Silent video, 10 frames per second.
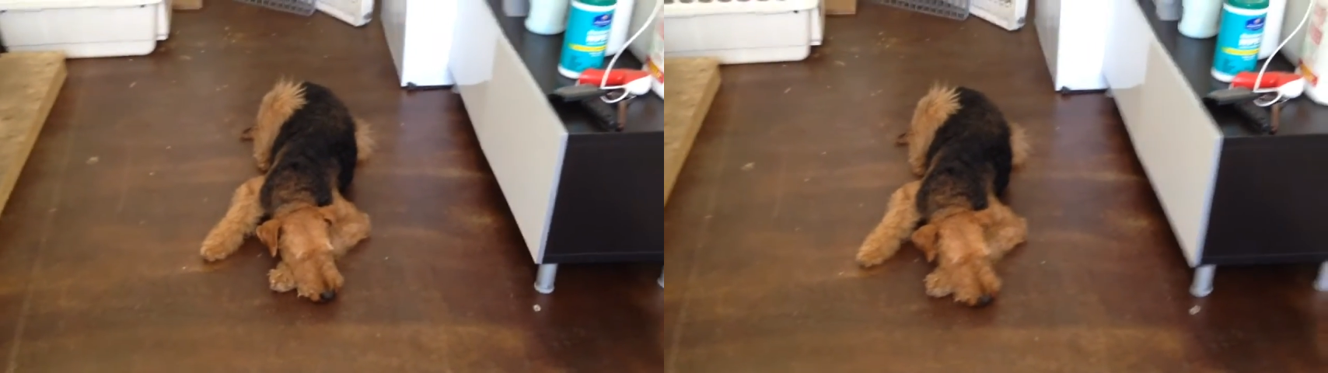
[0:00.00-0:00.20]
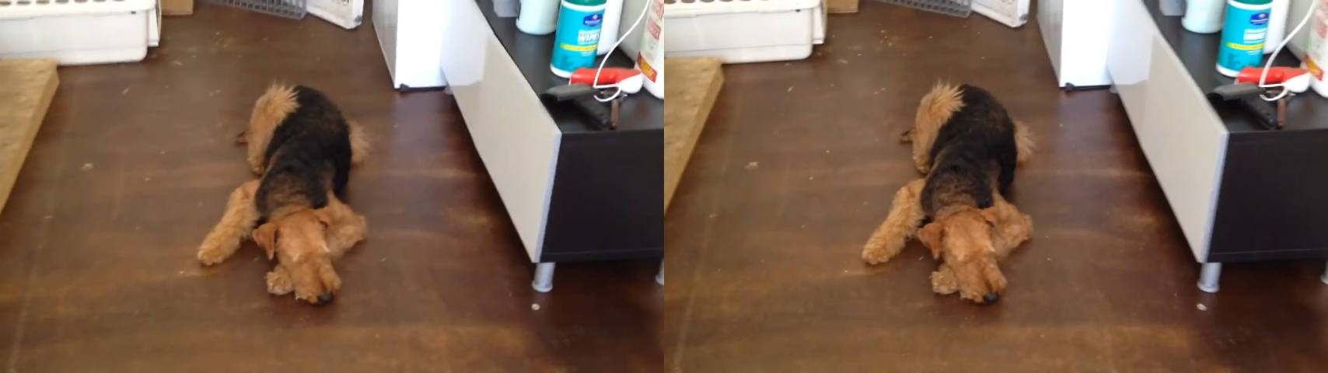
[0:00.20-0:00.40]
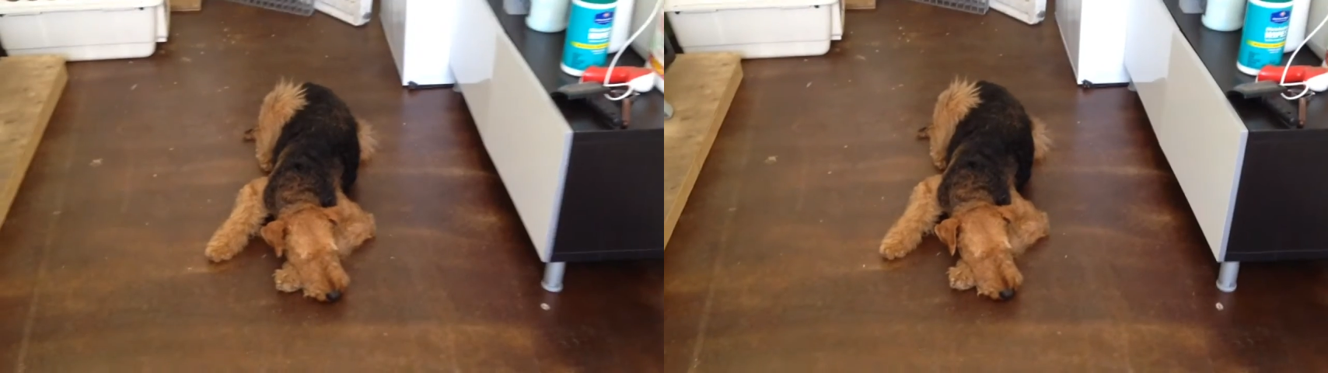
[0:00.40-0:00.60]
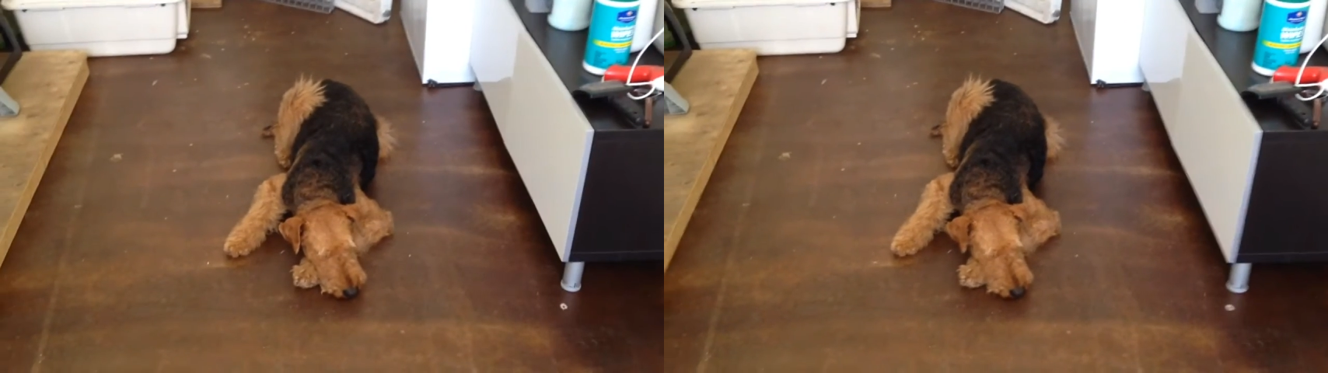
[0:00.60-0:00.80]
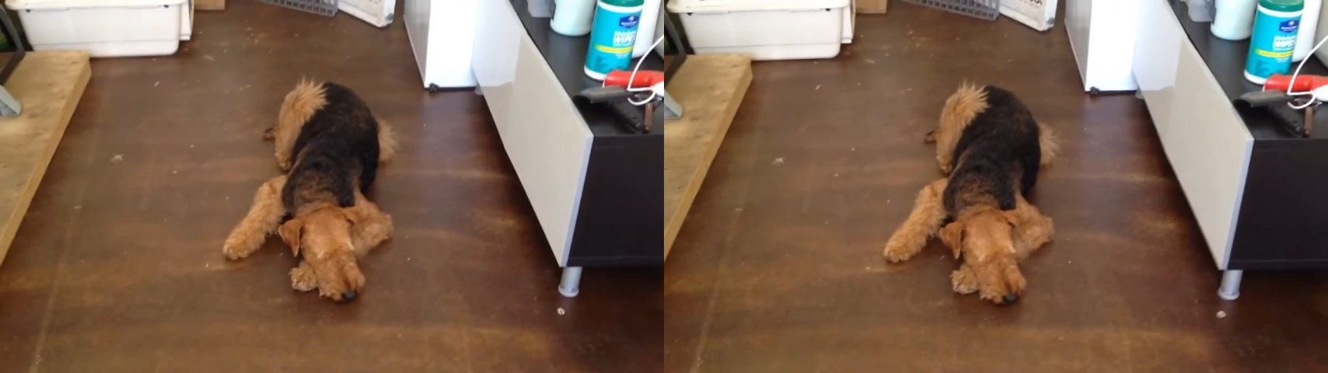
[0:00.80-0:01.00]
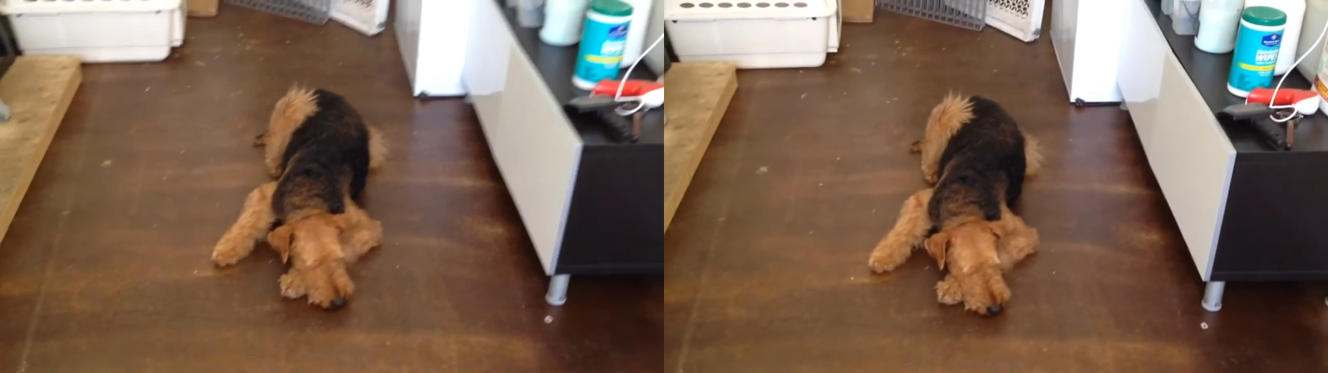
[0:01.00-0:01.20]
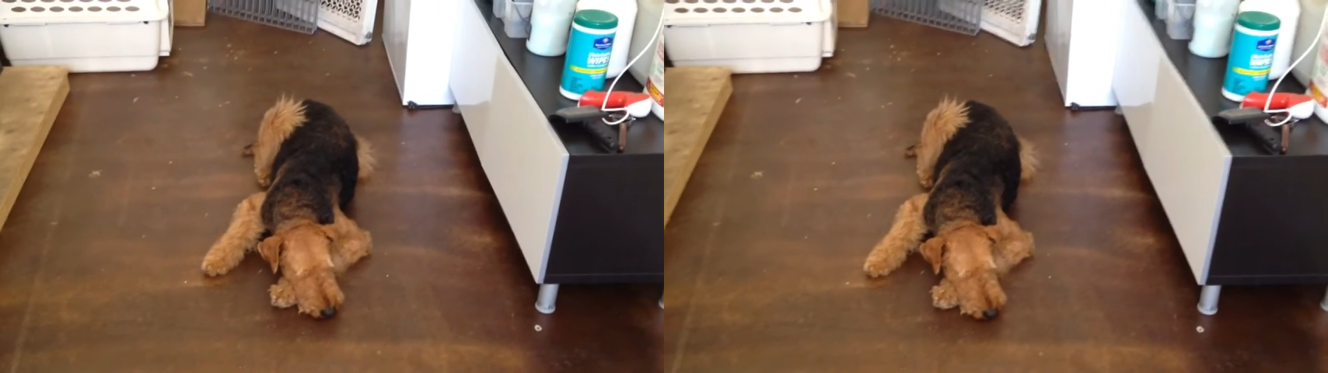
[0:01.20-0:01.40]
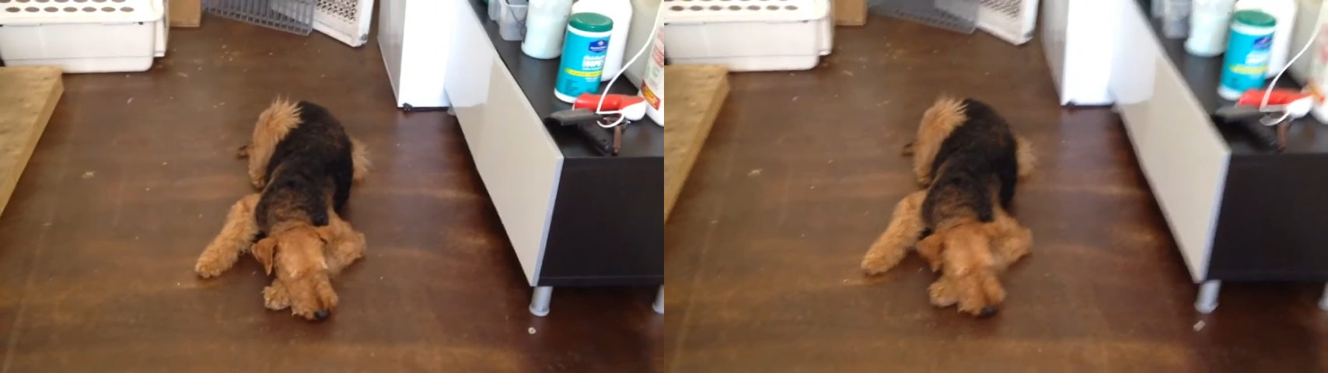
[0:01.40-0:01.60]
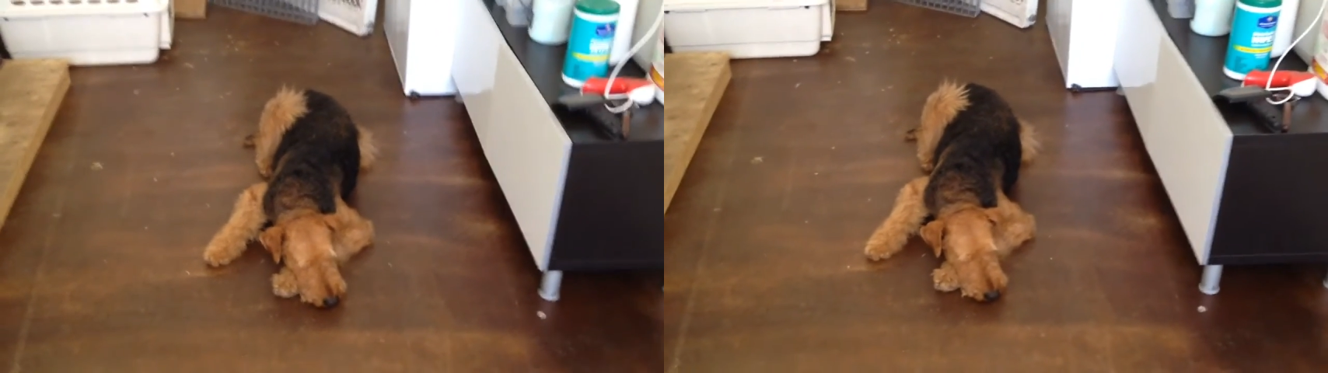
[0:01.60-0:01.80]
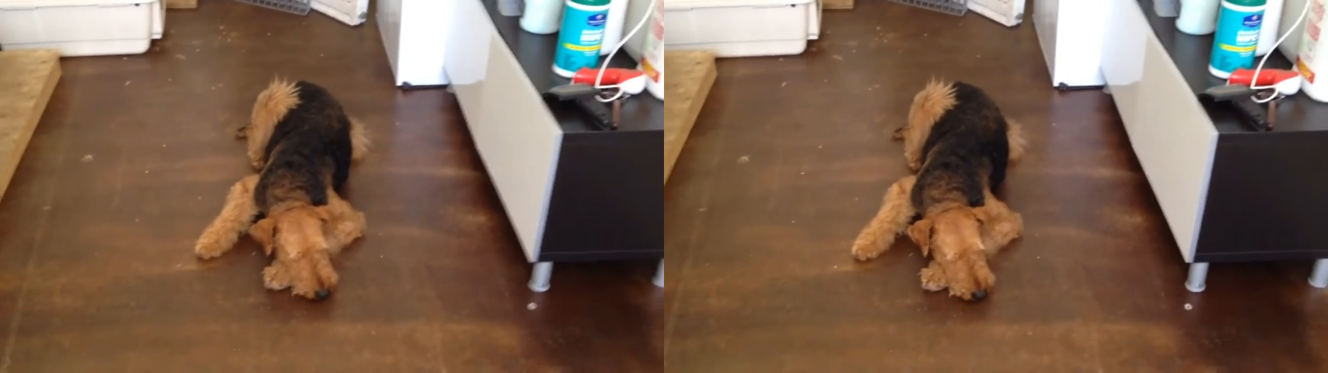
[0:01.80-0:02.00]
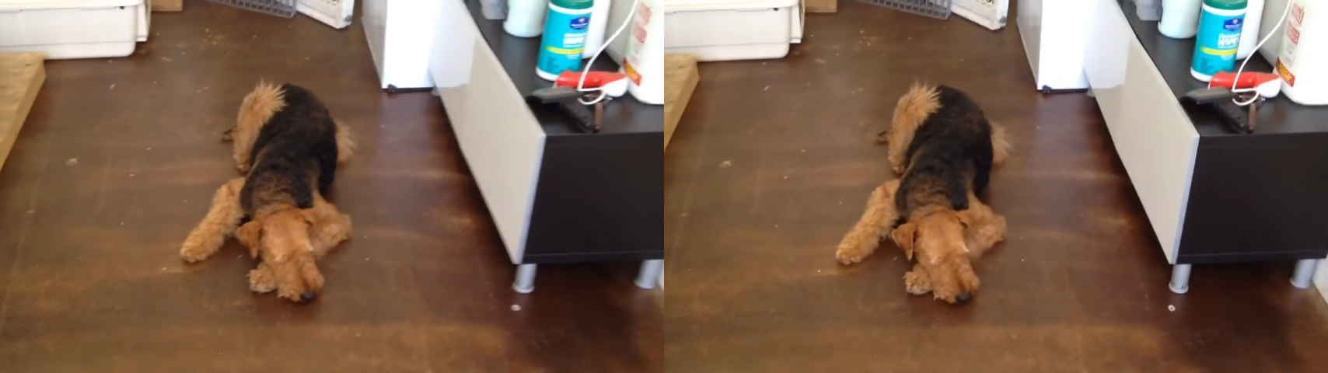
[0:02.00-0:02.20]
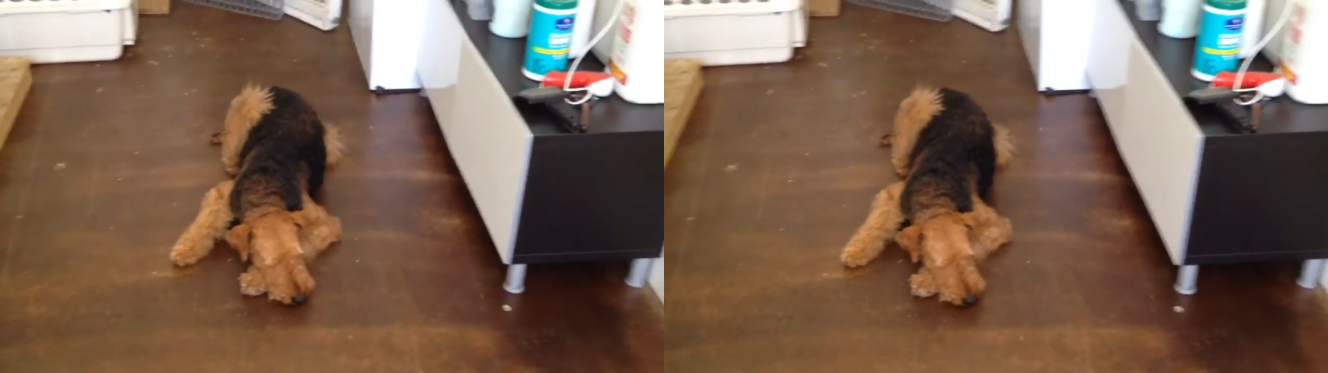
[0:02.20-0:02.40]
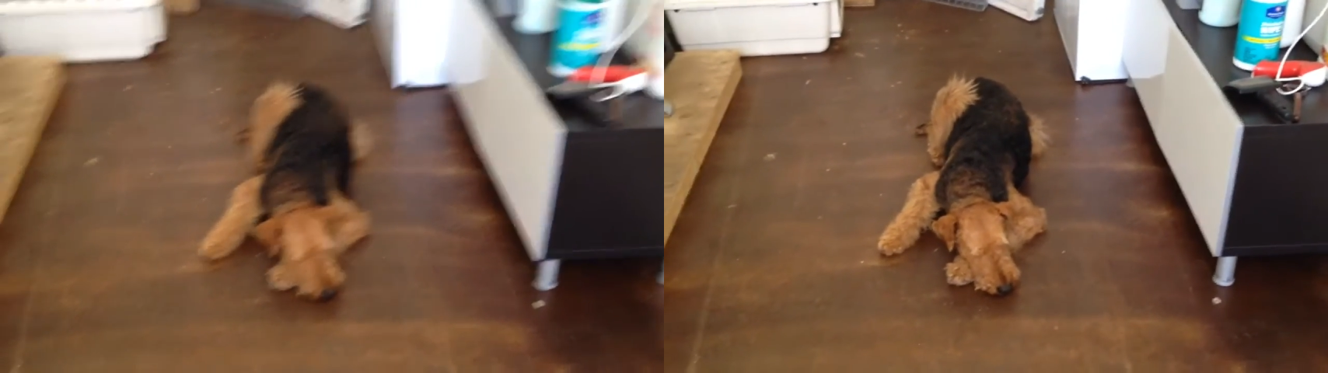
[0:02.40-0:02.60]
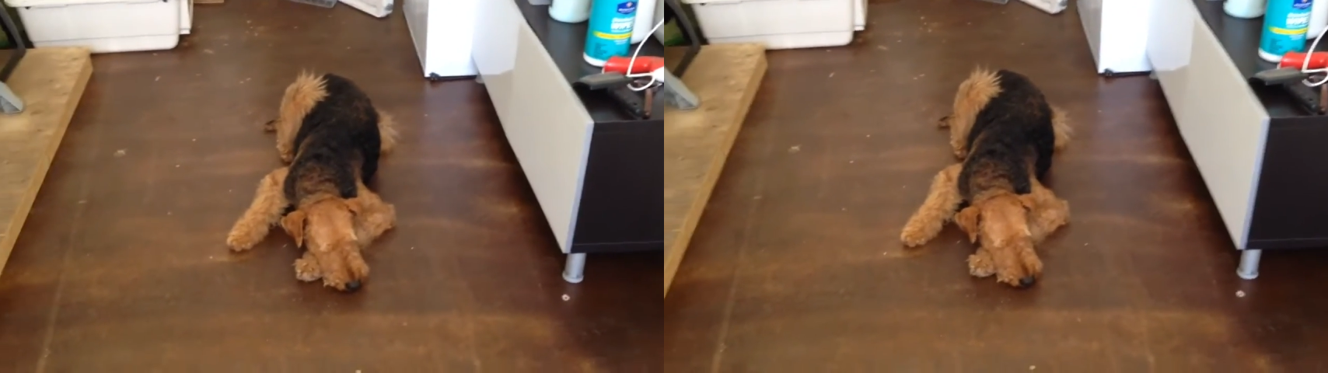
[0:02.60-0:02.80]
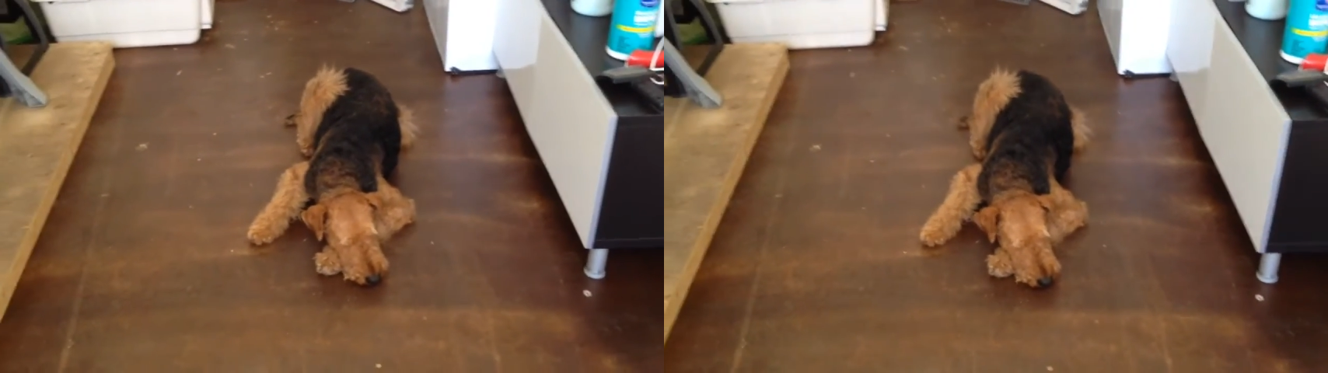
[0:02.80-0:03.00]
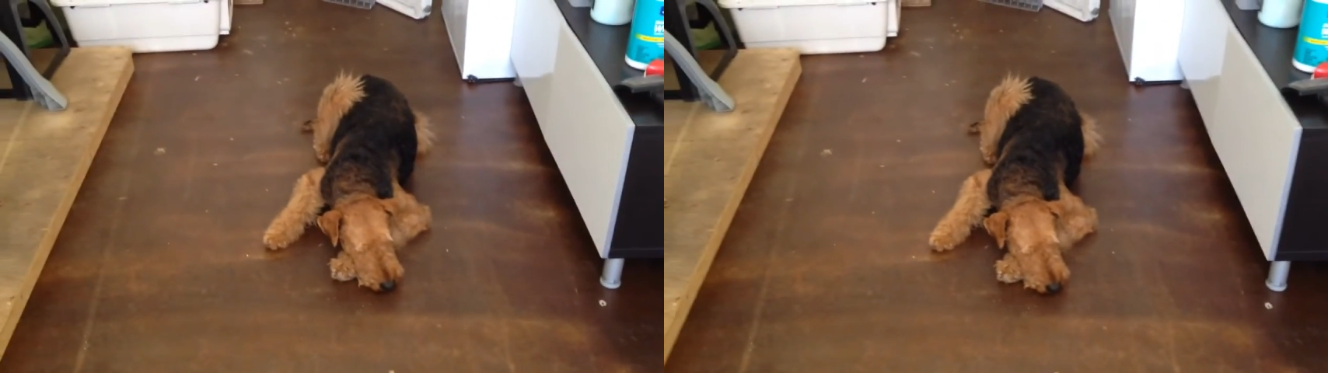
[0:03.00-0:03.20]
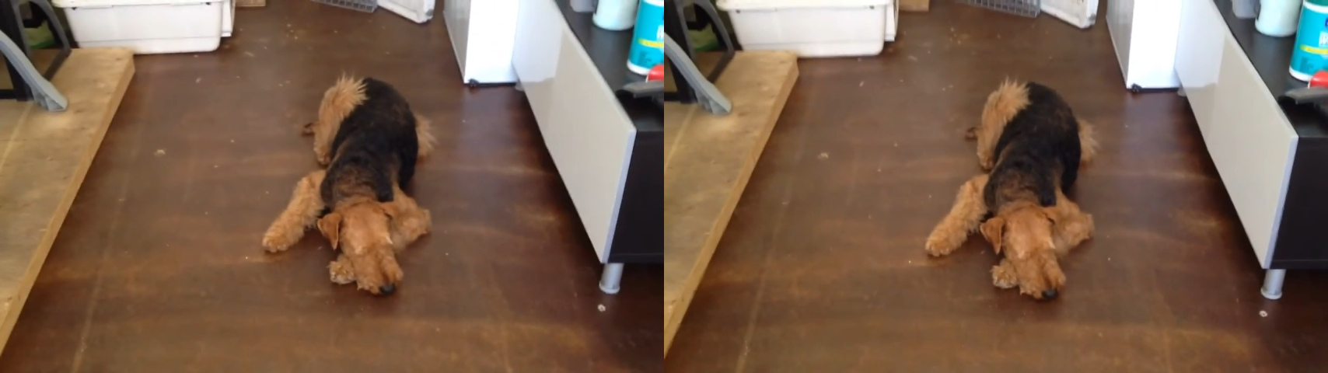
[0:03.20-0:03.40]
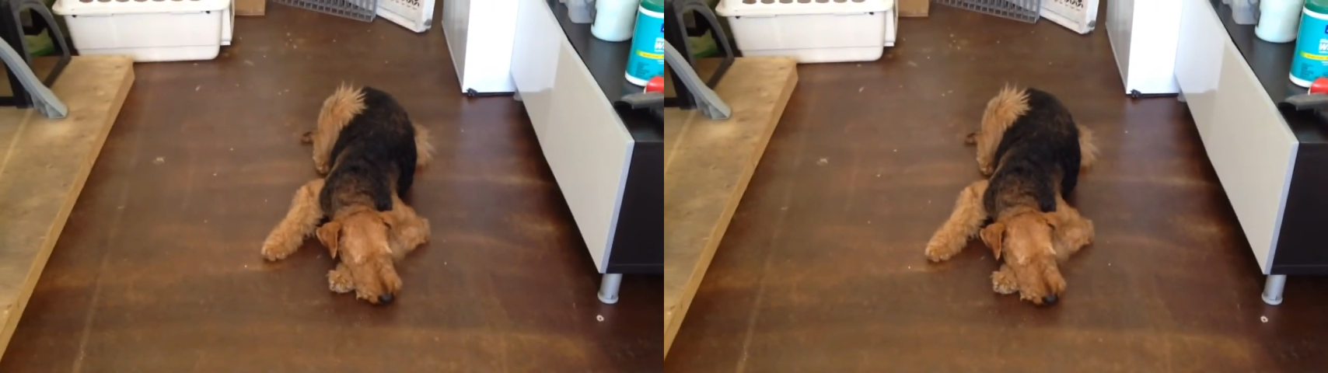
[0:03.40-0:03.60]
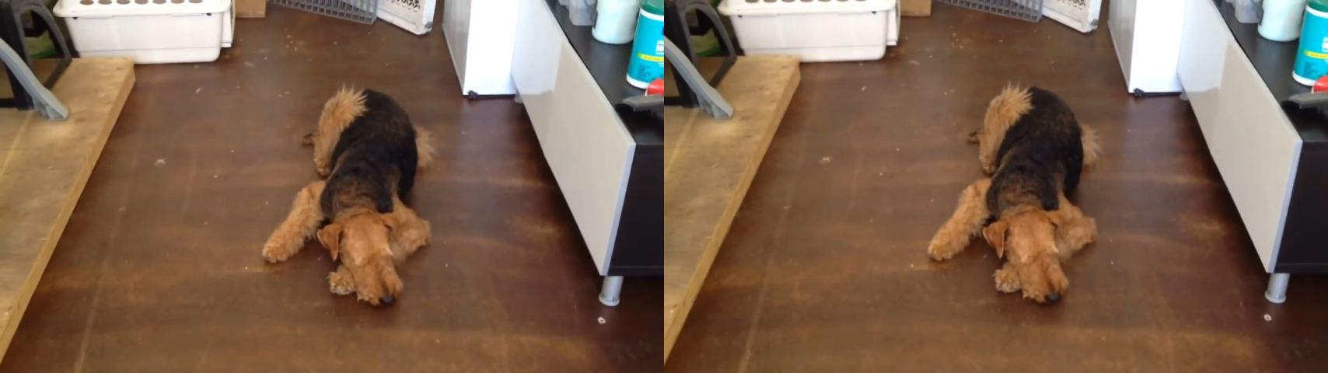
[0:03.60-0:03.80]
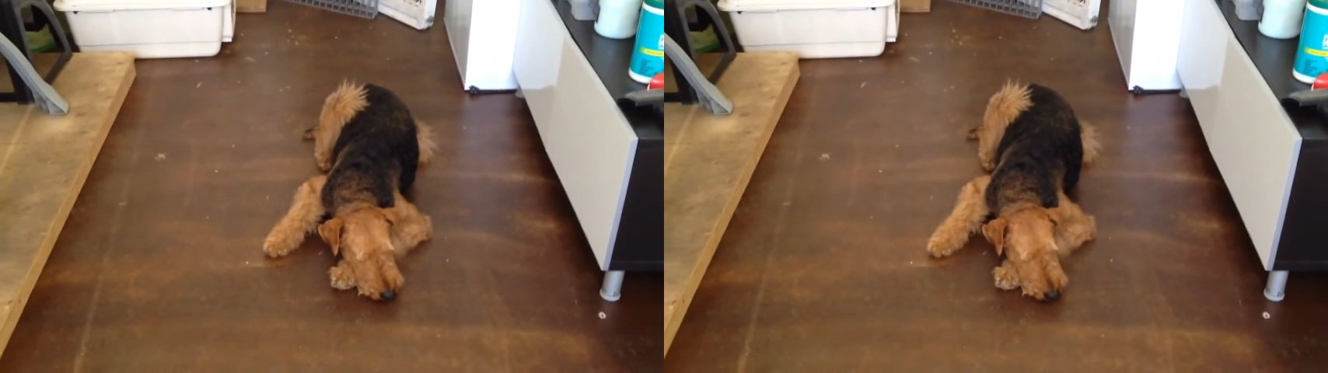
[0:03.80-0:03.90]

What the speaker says: (no speaker visible)